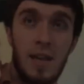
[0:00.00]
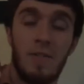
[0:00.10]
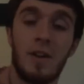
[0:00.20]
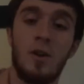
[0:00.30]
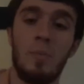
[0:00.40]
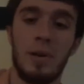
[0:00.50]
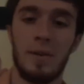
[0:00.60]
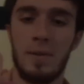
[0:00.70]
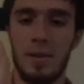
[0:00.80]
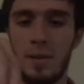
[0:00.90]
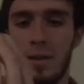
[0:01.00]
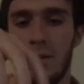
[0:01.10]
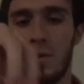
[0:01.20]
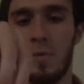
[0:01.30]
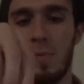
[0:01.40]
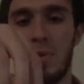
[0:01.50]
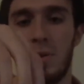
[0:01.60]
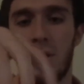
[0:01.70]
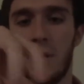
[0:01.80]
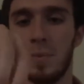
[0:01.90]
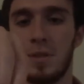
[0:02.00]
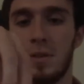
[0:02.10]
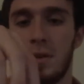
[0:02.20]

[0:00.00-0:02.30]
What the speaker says: if I can open it with my puny arms.